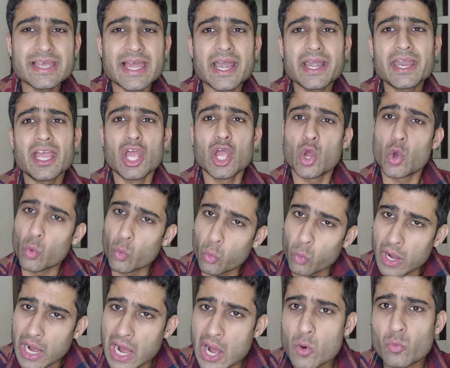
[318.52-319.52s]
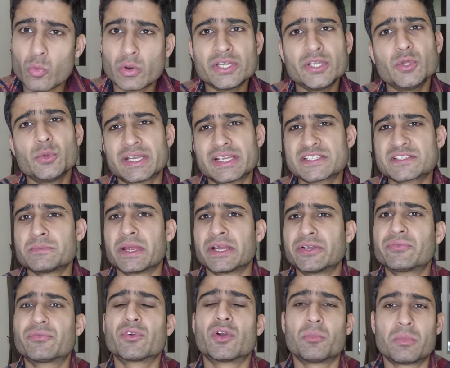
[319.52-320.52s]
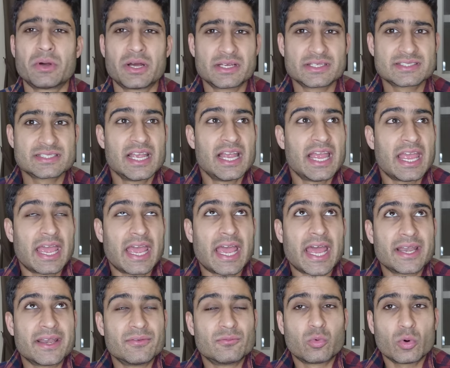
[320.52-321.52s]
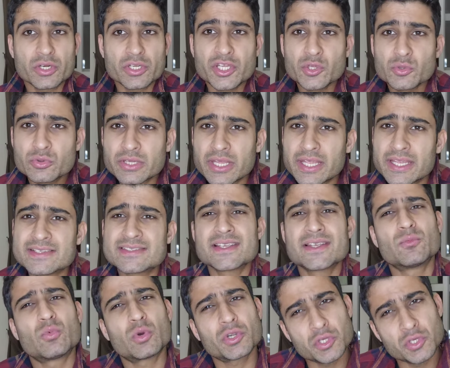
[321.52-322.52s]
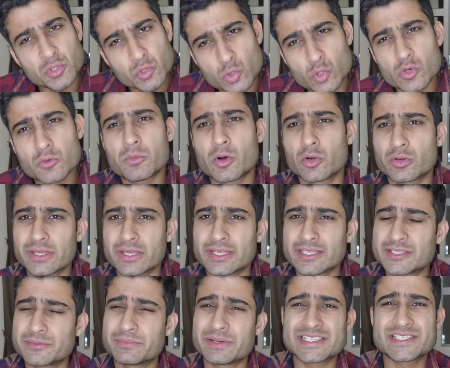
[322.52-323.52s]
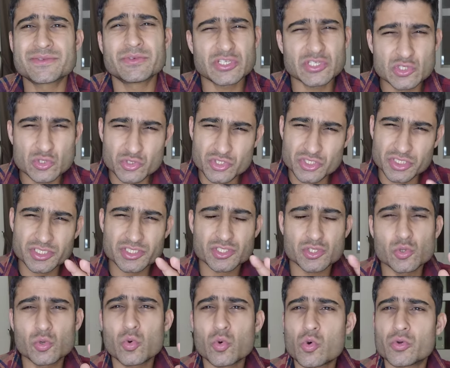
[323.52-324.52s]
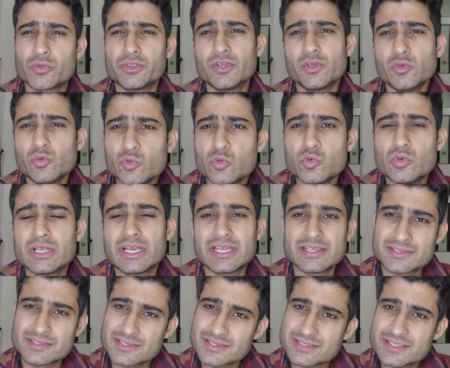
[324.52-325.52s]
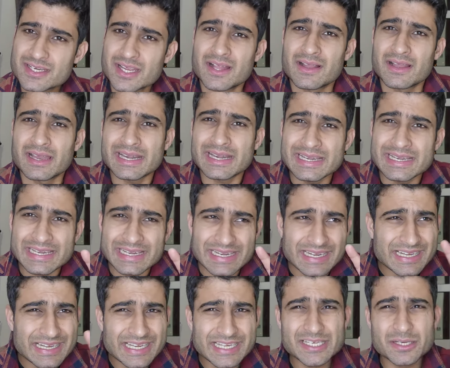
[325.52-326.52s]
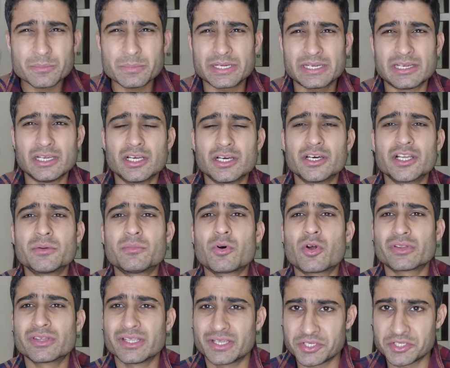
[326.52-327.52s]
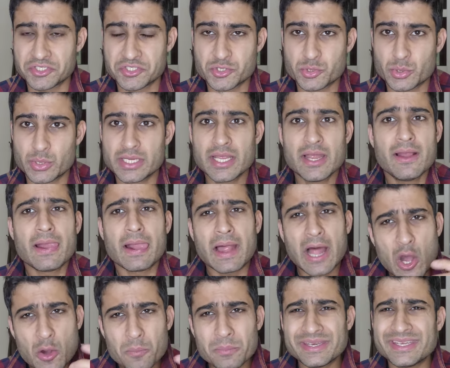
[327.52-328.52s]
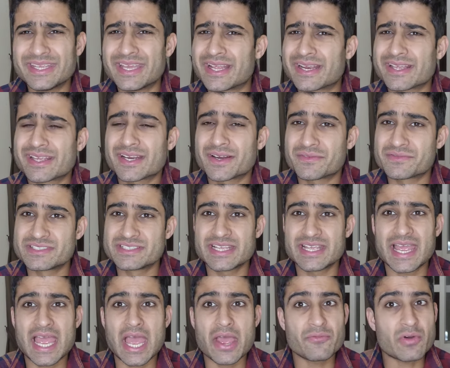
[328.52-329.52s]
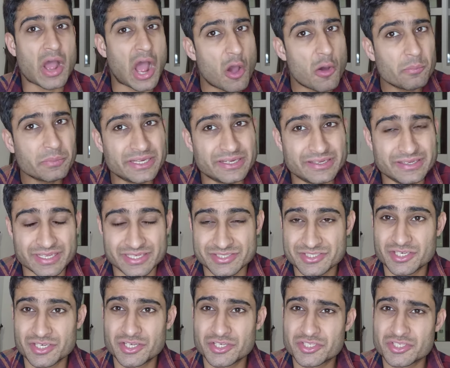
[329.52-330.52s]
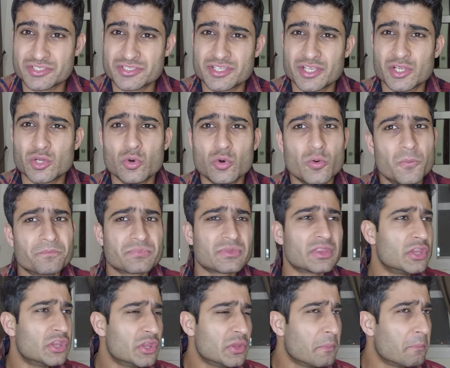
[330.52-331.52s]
that, what do you expect from us, and what you think and what you know about Cathay Pacific. So just go on the Google and just little bit learn about the history, how many aircrafts they have, how many destinations they go.